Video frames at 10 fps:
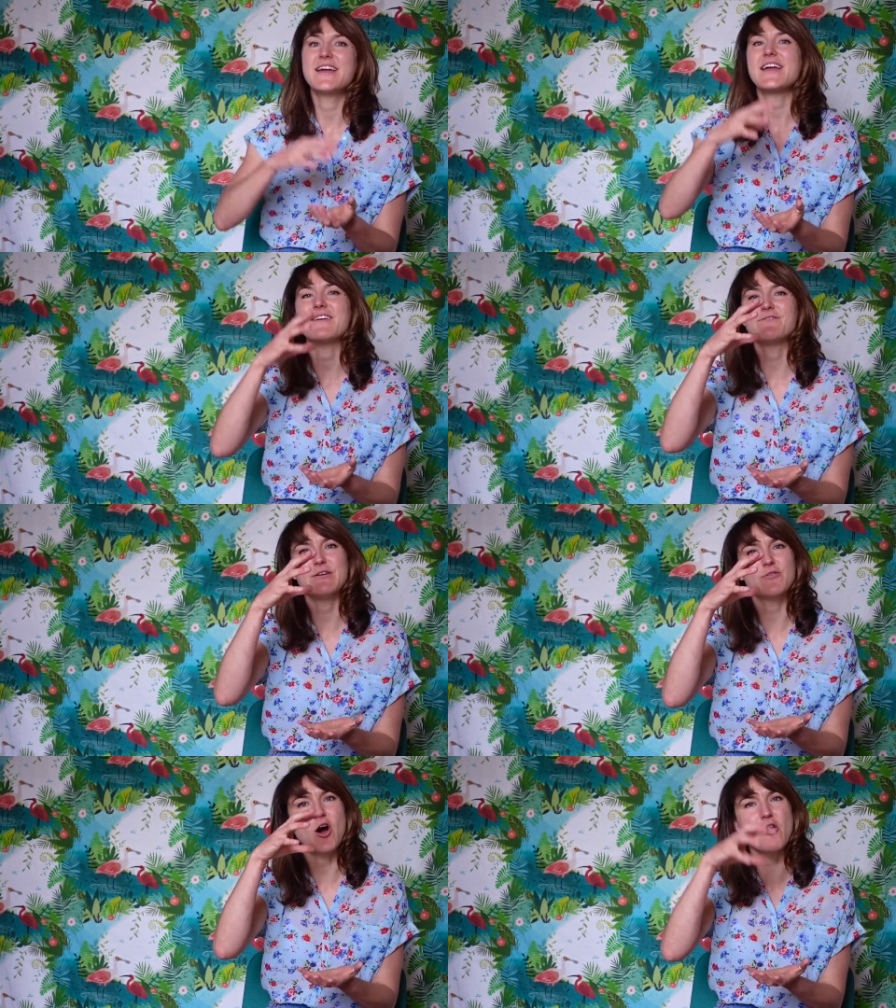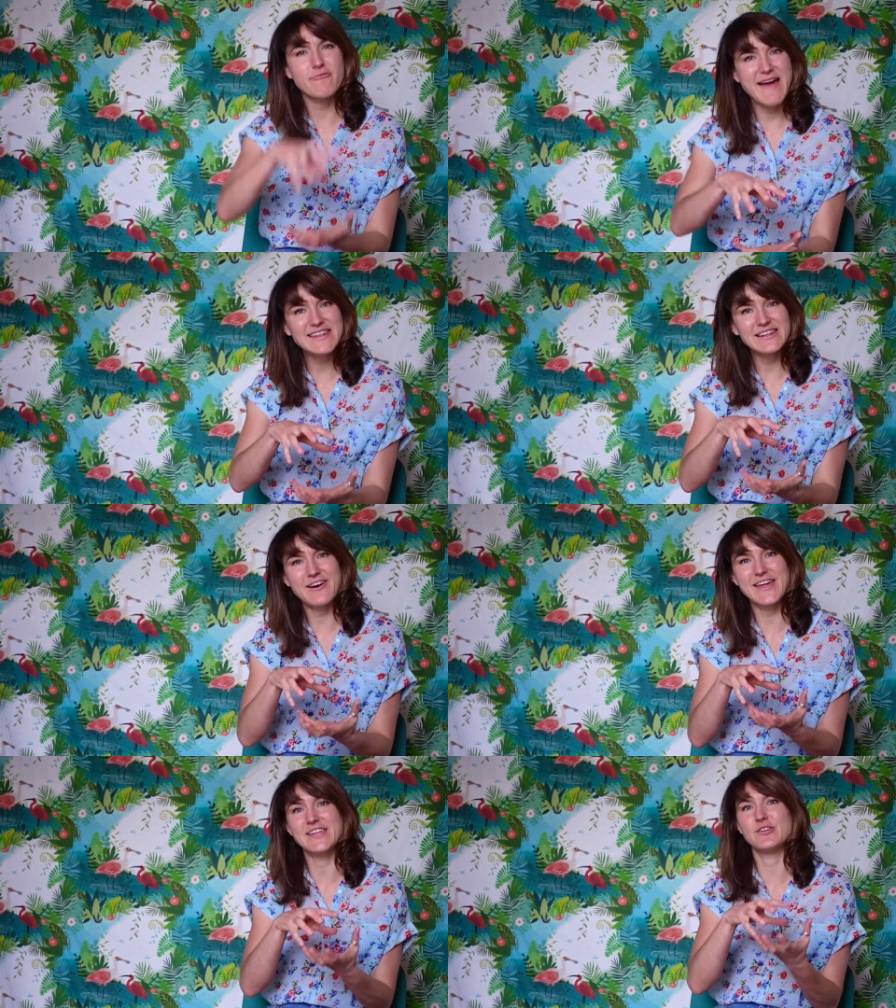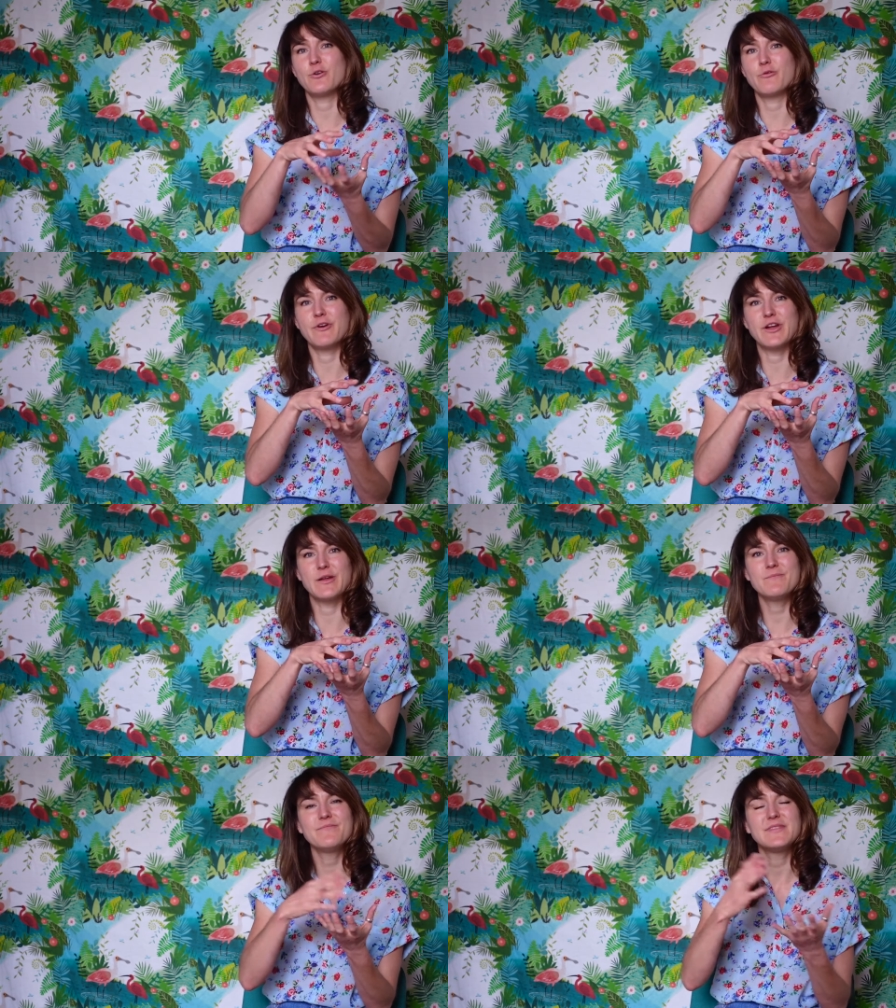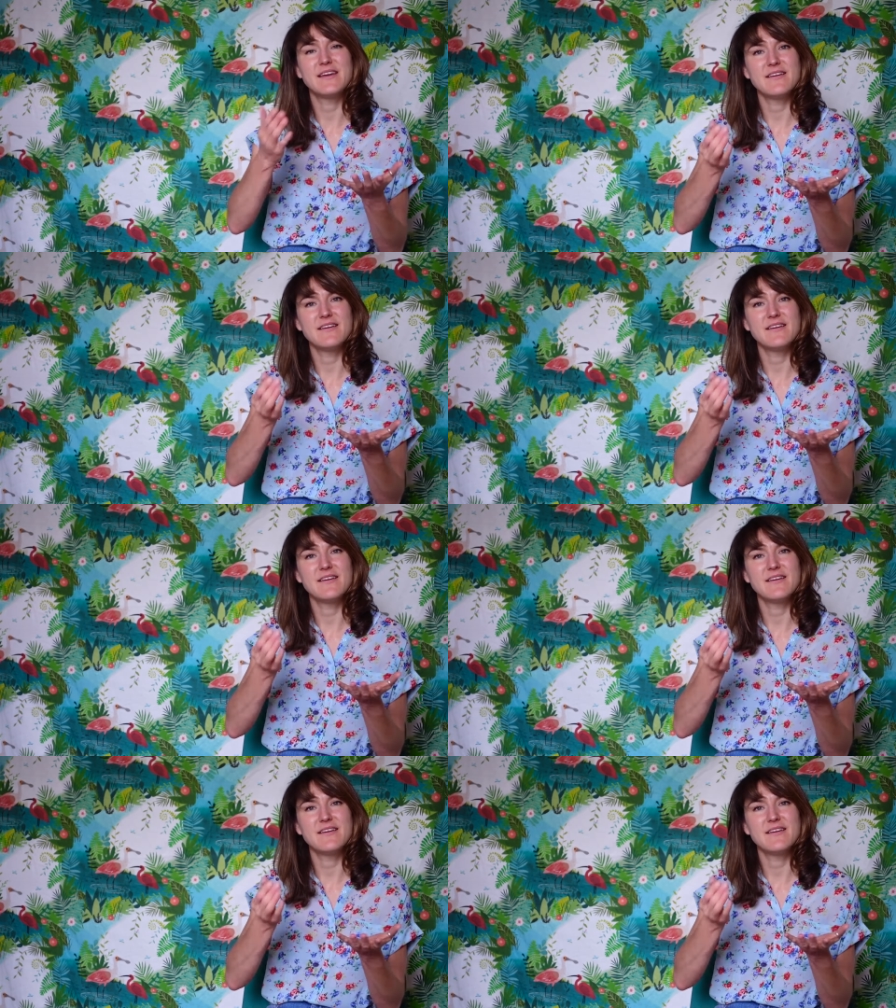if you've got a red light in your room,